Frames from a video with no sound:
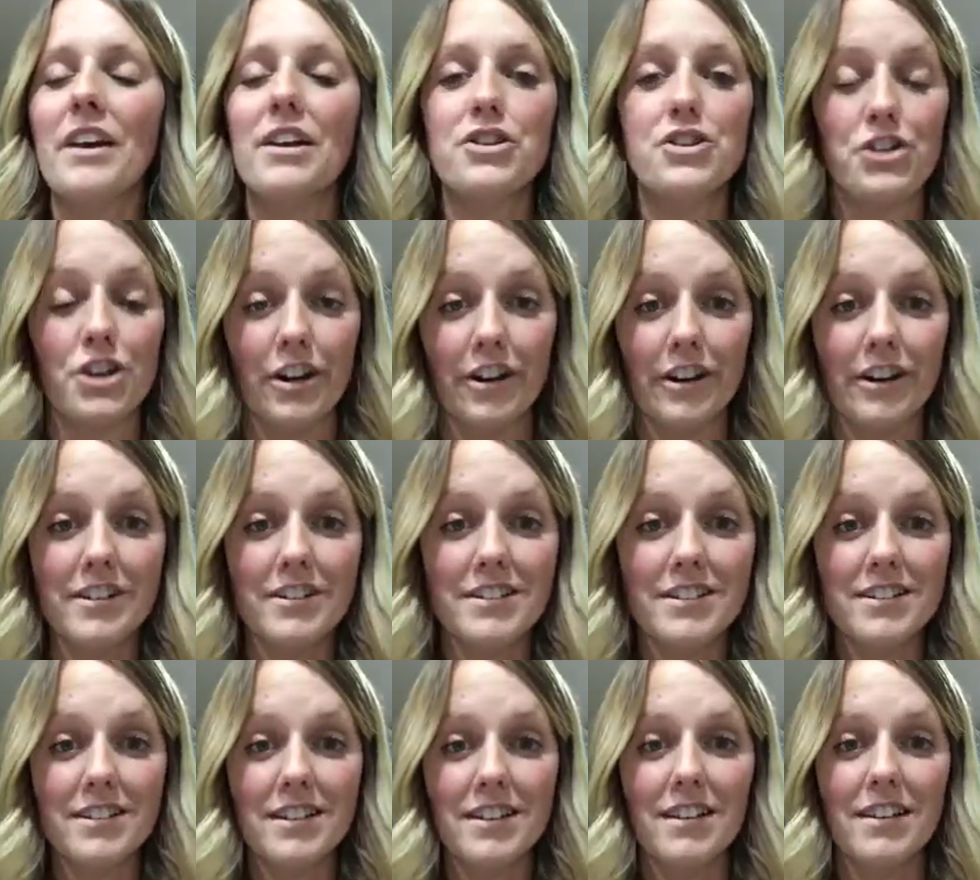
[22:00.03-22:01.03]

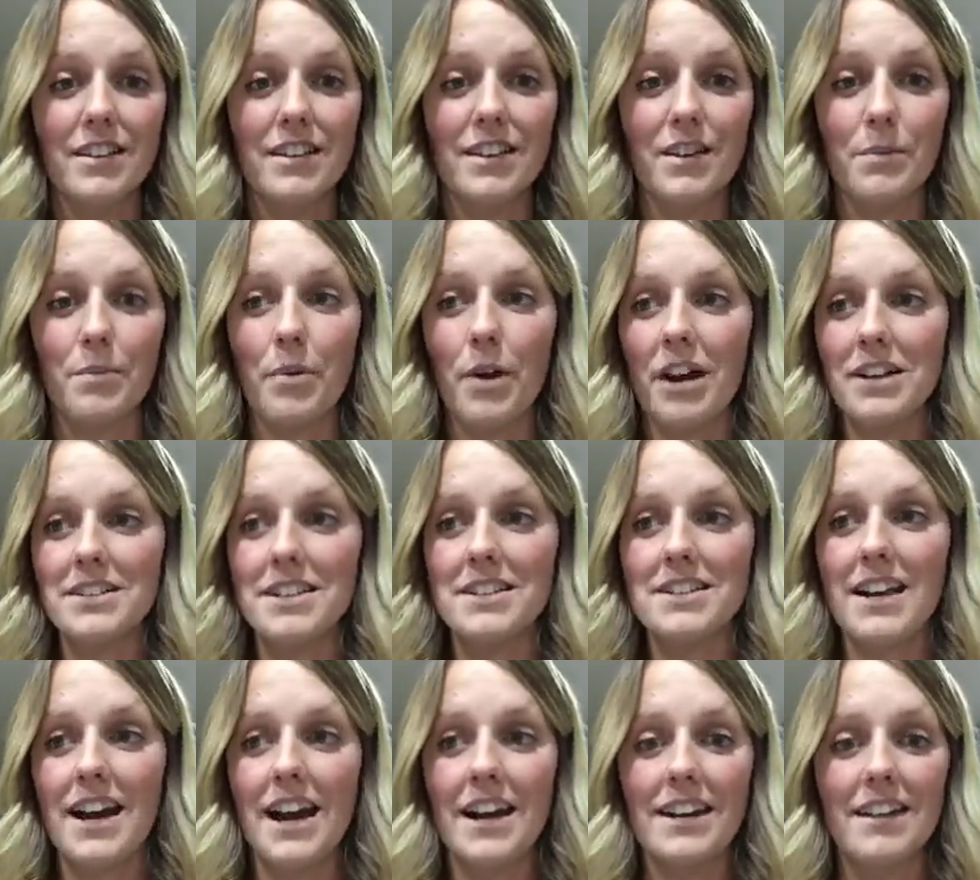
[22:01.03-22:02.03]
Sugars, the processed
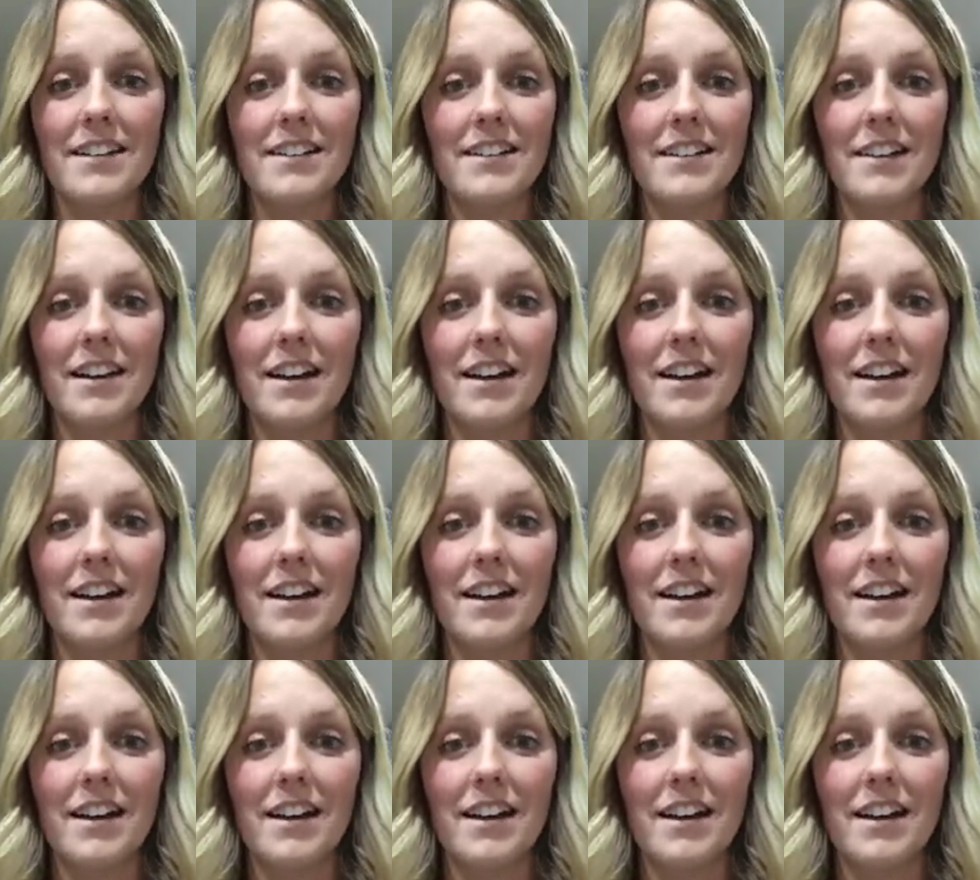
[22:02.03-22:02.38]
kind,